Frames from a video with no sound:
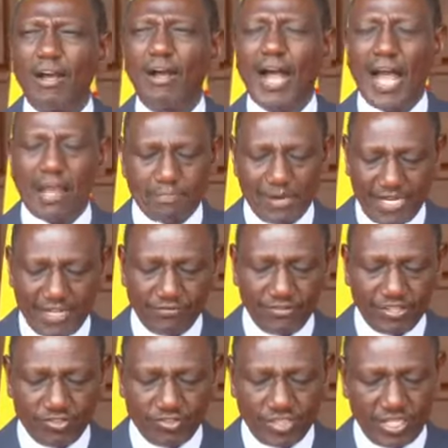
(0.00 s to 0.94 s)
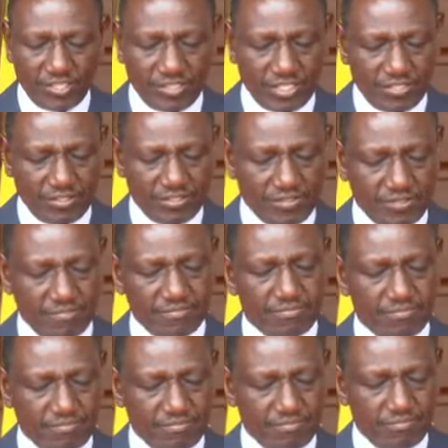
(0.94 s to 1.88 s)
I believe these changes
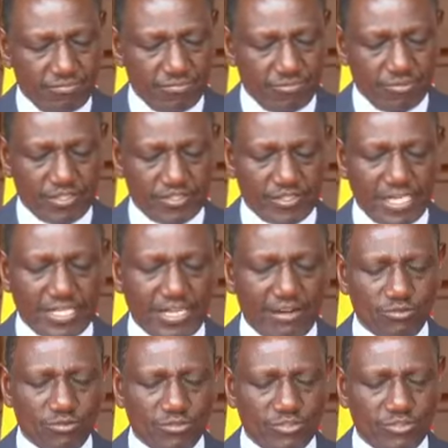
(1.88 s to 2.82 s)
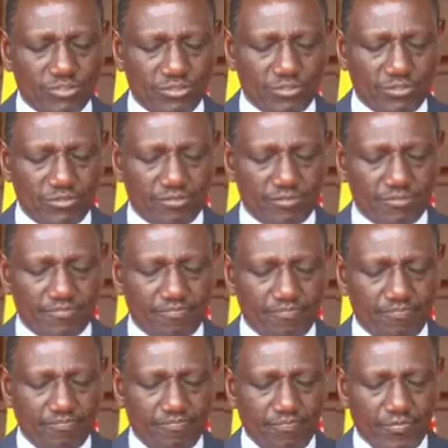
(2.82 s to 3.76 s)
will set out
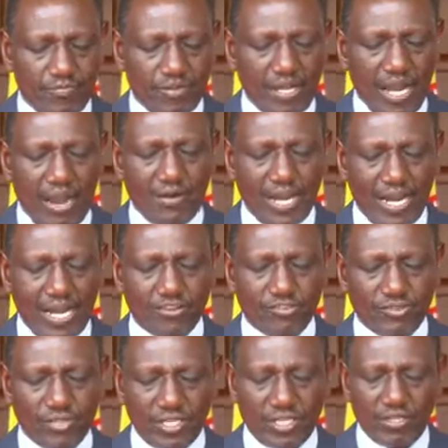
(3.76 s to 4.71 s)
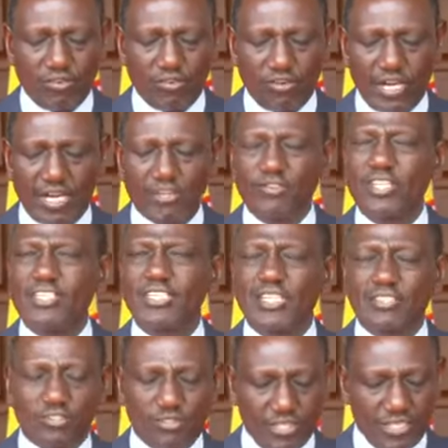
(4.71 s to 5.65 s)
our country on a
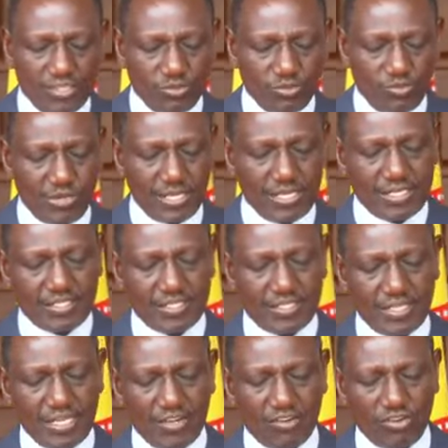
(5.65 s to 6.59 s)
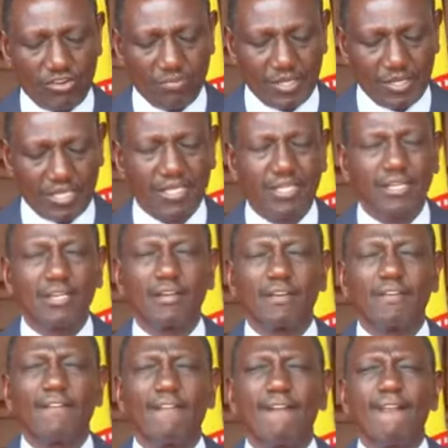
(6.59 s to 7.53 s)
trajectory towards economic
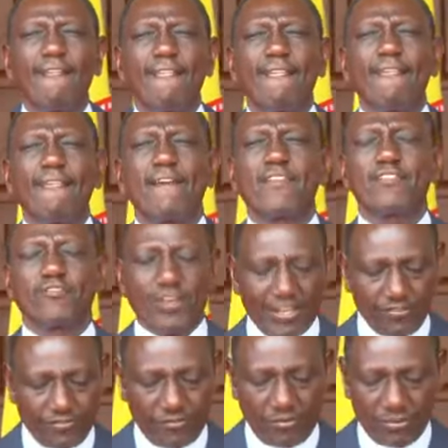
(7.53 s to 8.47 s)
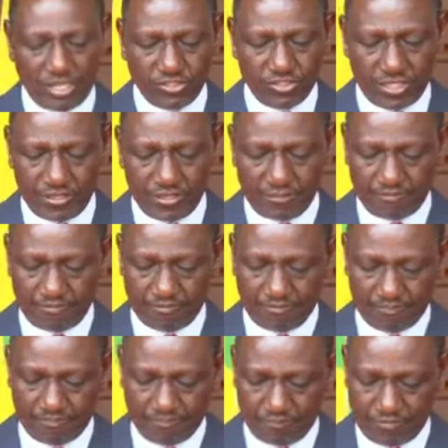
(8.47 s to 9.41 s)
transformation,
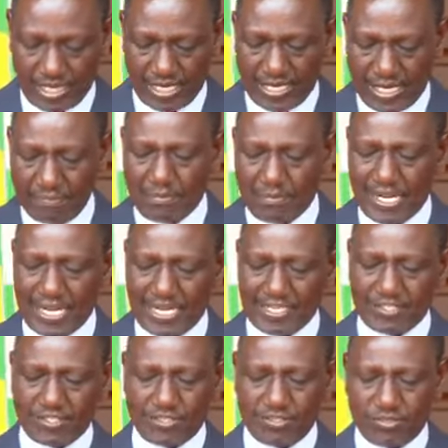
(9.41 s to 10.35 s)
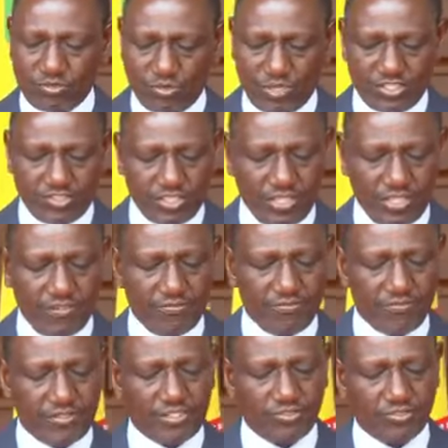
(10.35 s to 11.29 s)
enabling us to
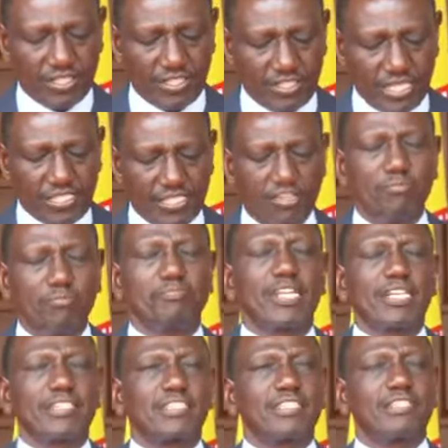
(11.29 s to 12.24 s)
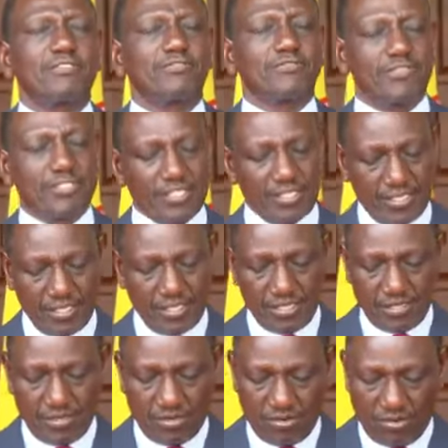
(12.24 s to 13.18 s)
achieve the strategic objectives
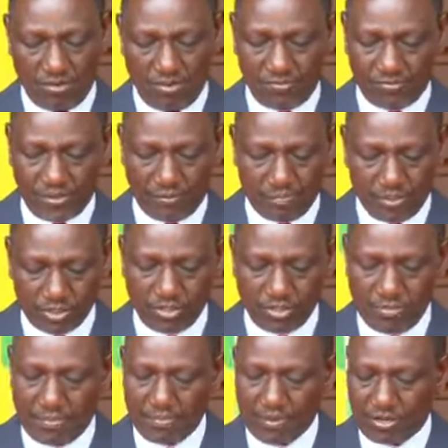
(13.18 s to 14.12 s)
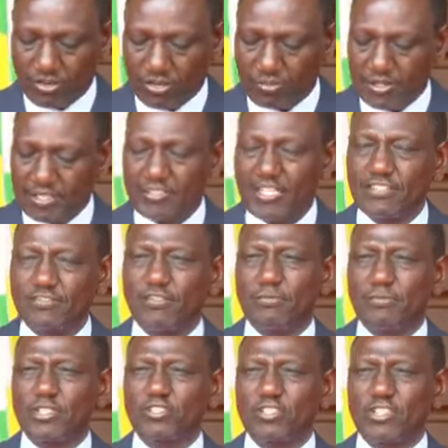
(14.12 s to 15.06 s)
of the bottom-up economic
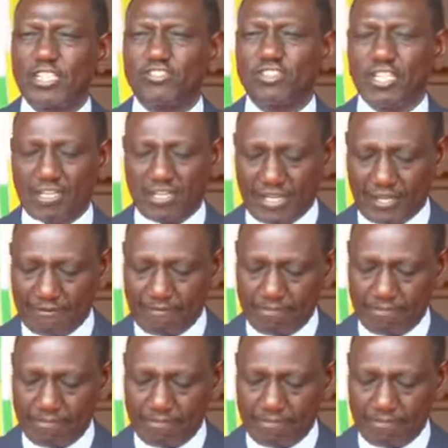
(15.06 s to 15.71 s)
transformation agenda